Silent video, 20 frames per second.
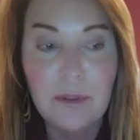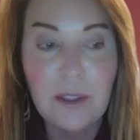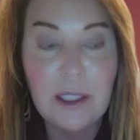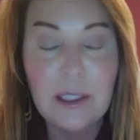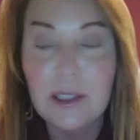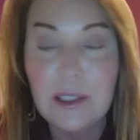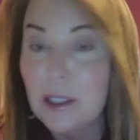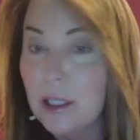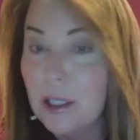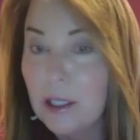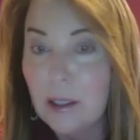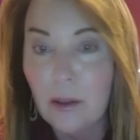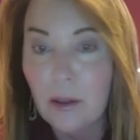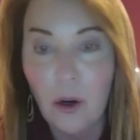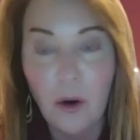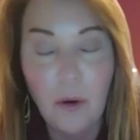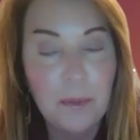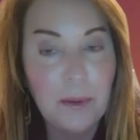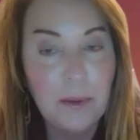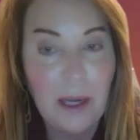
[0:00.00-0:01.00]

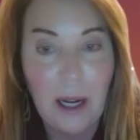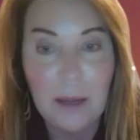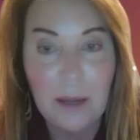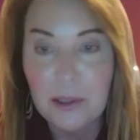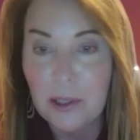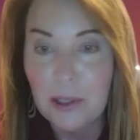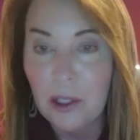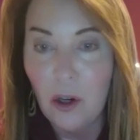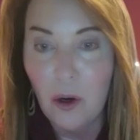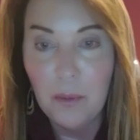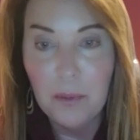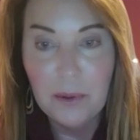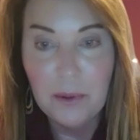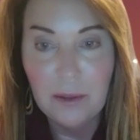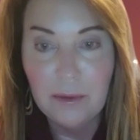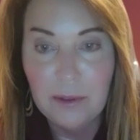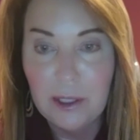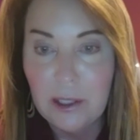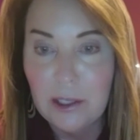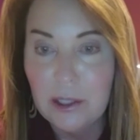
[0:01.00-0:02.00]
VC, absolutely open to
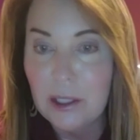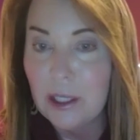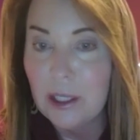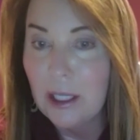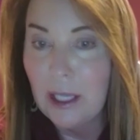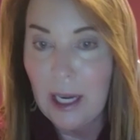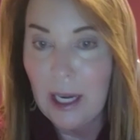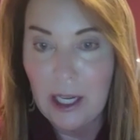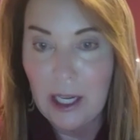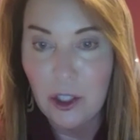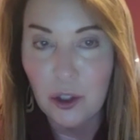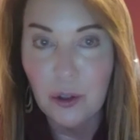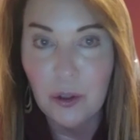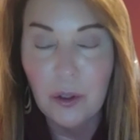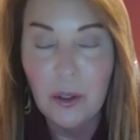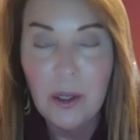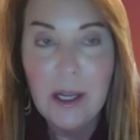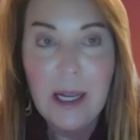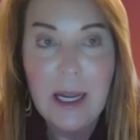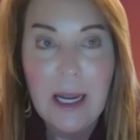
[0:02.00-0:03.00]
VC,
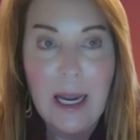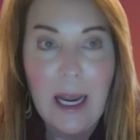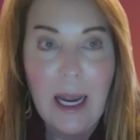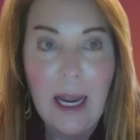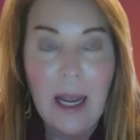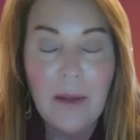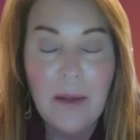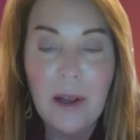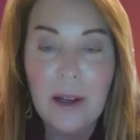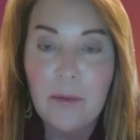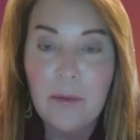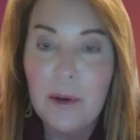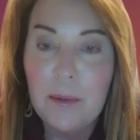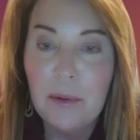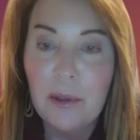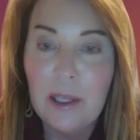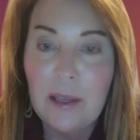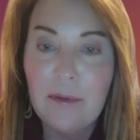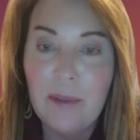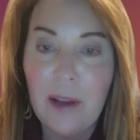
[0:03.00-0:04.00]
angel. And that we
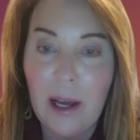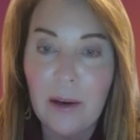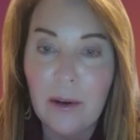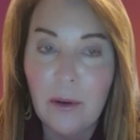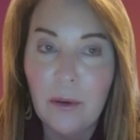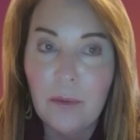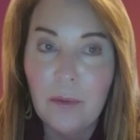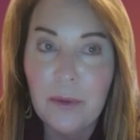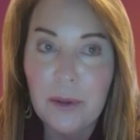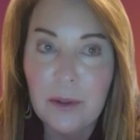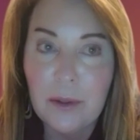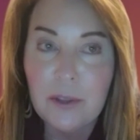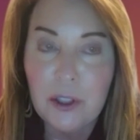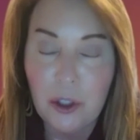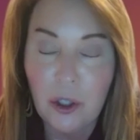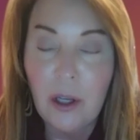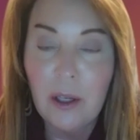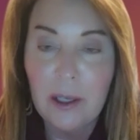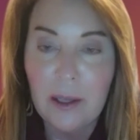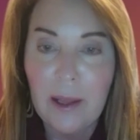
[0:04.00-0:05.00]
believe that'll
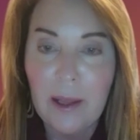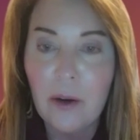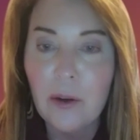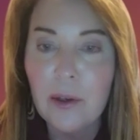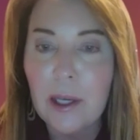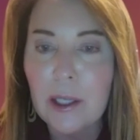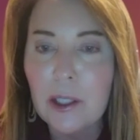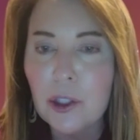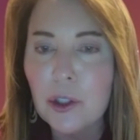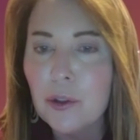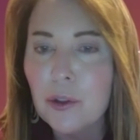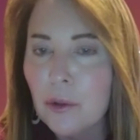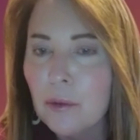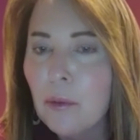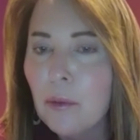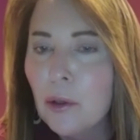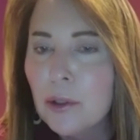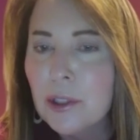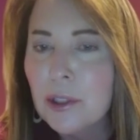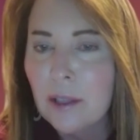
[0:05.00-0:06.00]
get us through
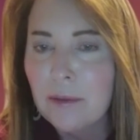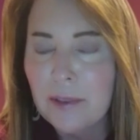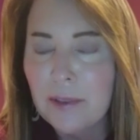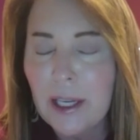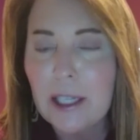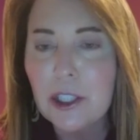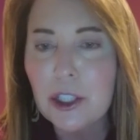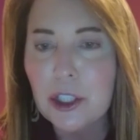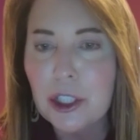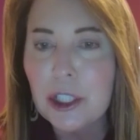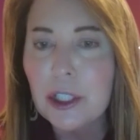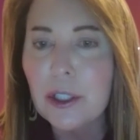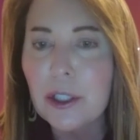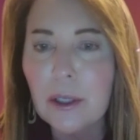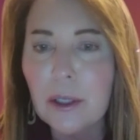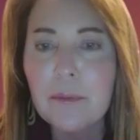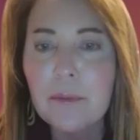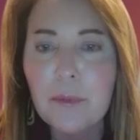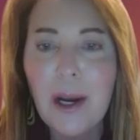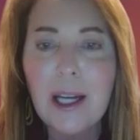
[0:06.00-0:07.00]
most of next
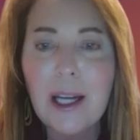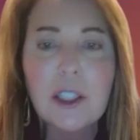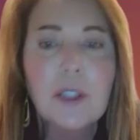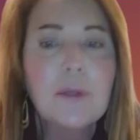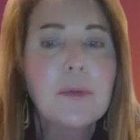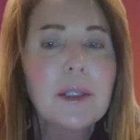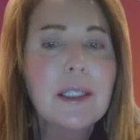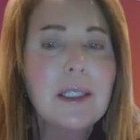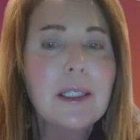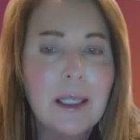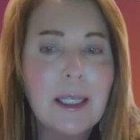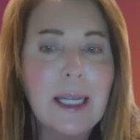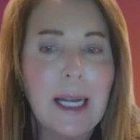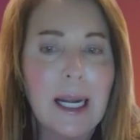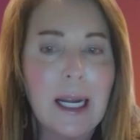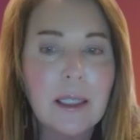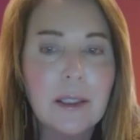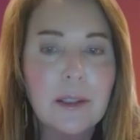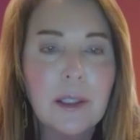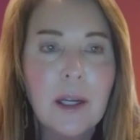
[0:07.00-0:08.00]
year, possibly to the
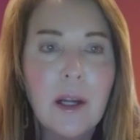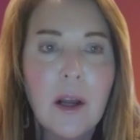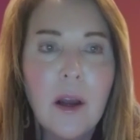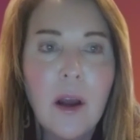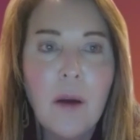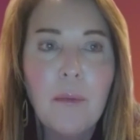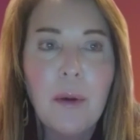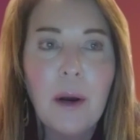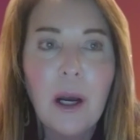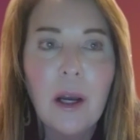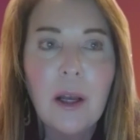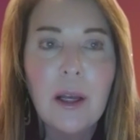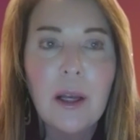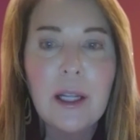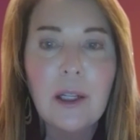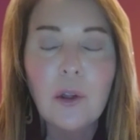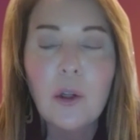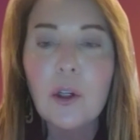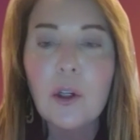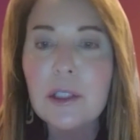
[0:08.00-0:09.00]
end, but
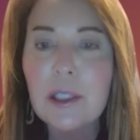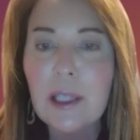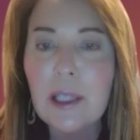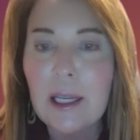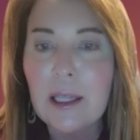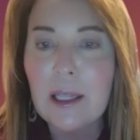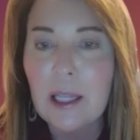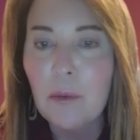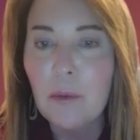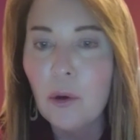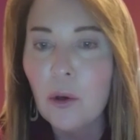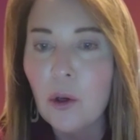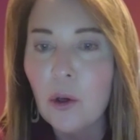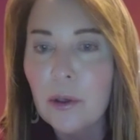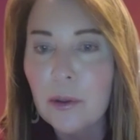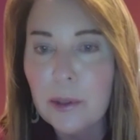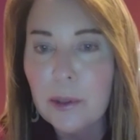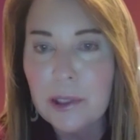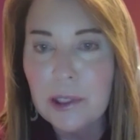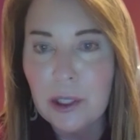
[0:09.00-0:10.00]
it looks like then we'll go
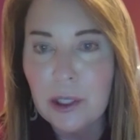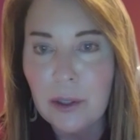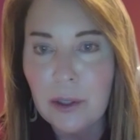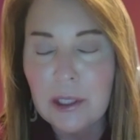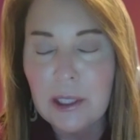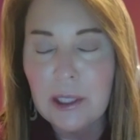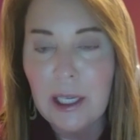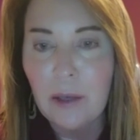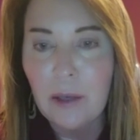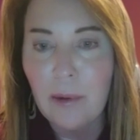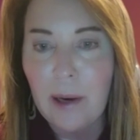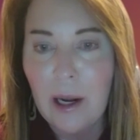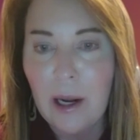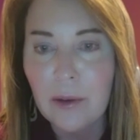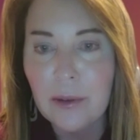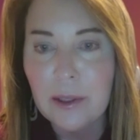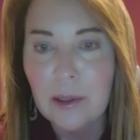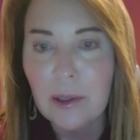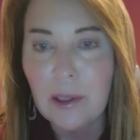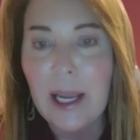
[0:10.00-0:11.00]
to a Series A
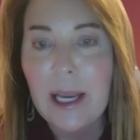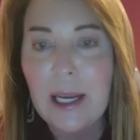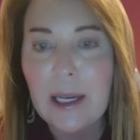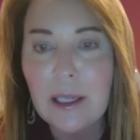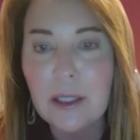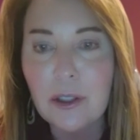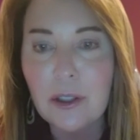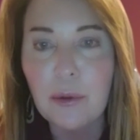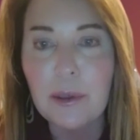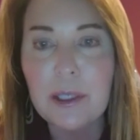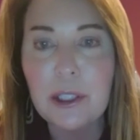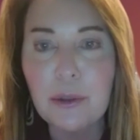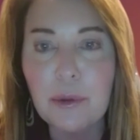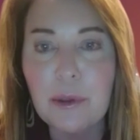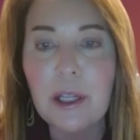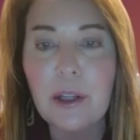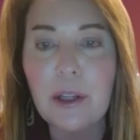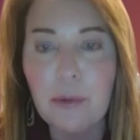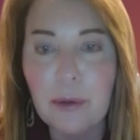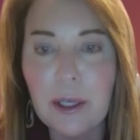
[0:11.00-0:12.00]
round late
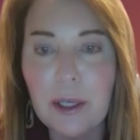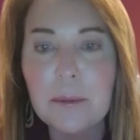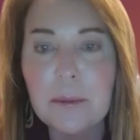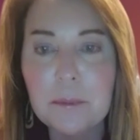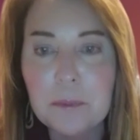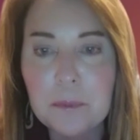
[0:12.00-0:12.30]
2023.